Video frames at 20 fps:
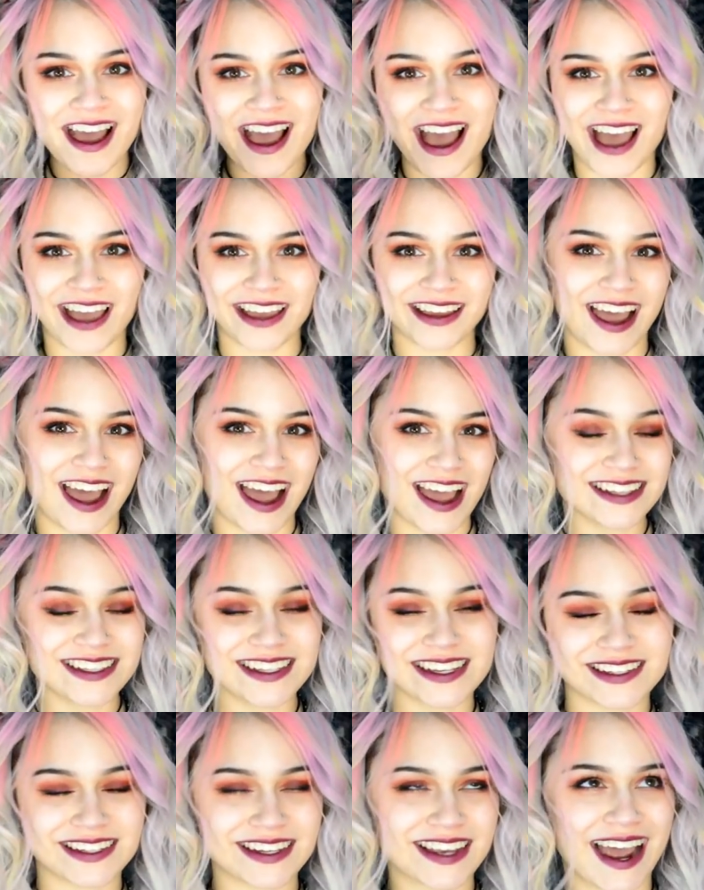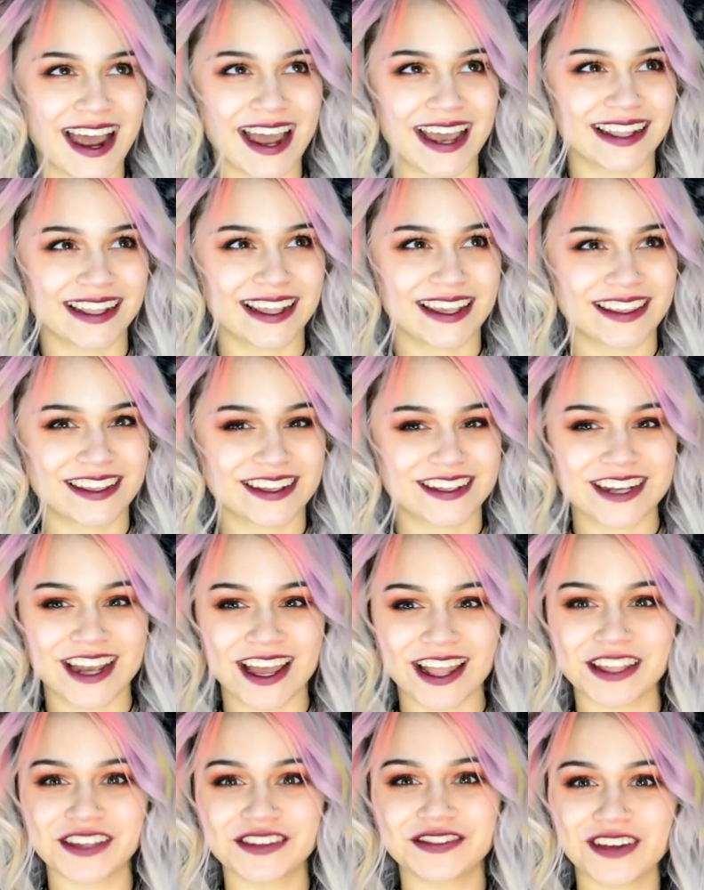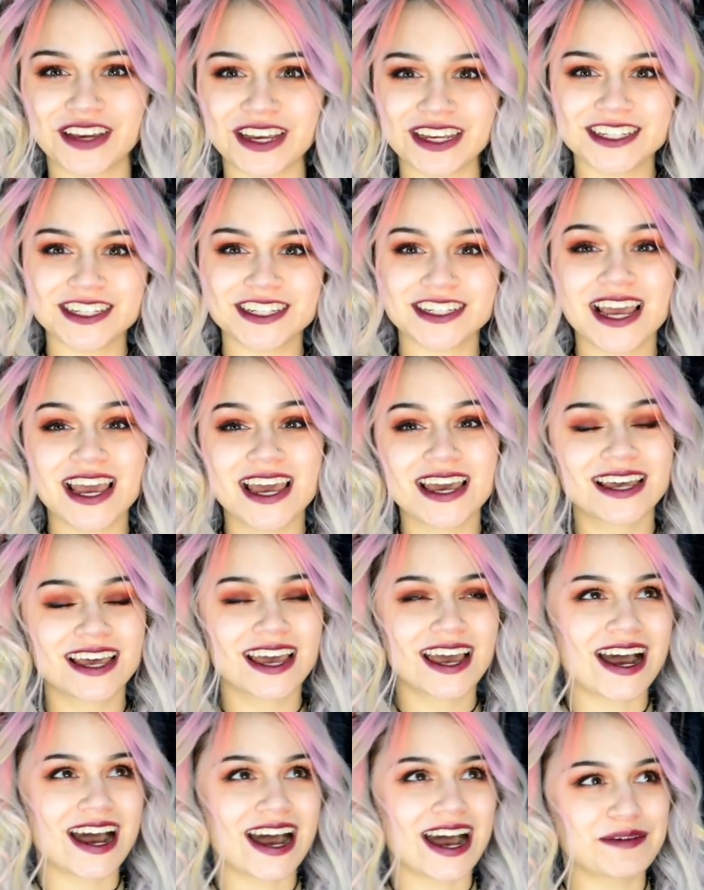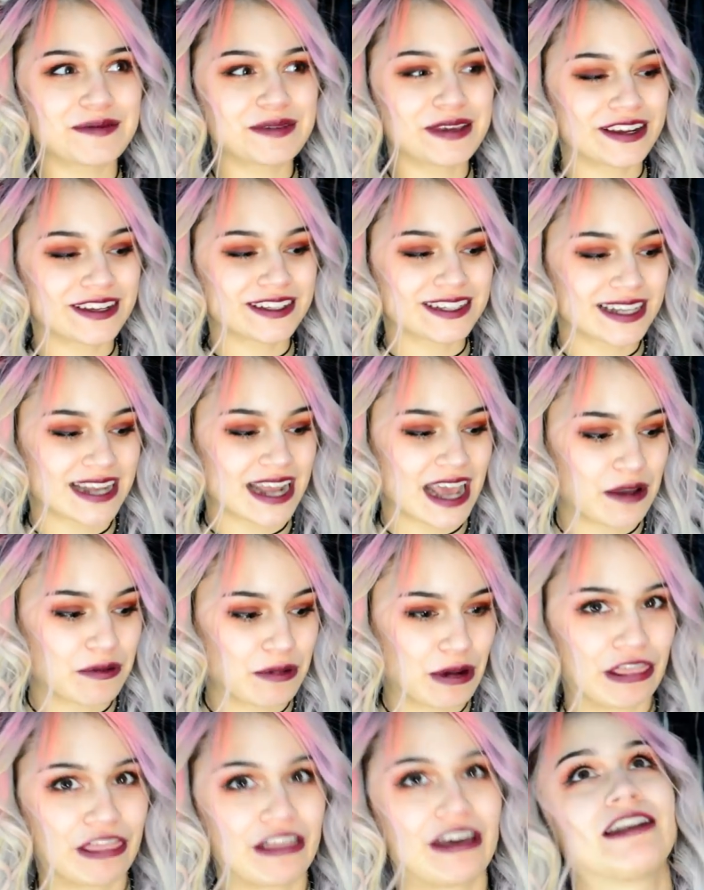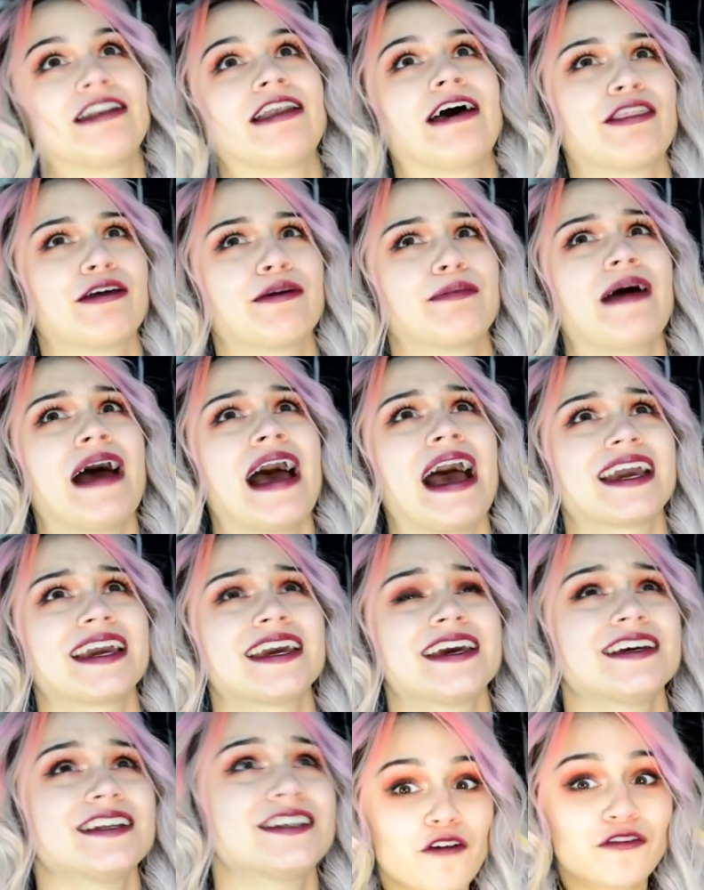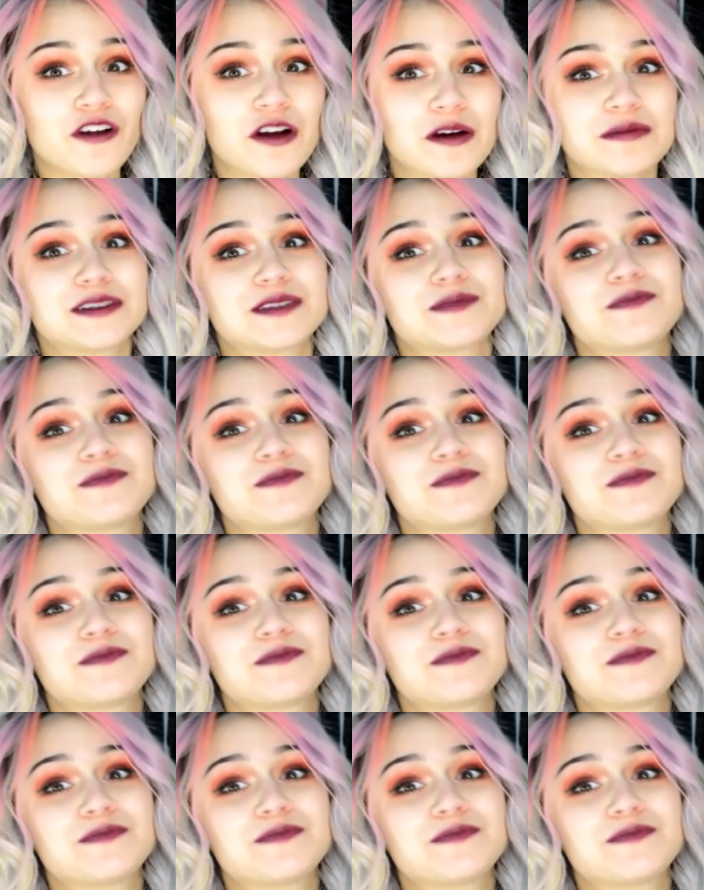Hi guys, it's Kylie the Jellyfish. I'm here today with another packet from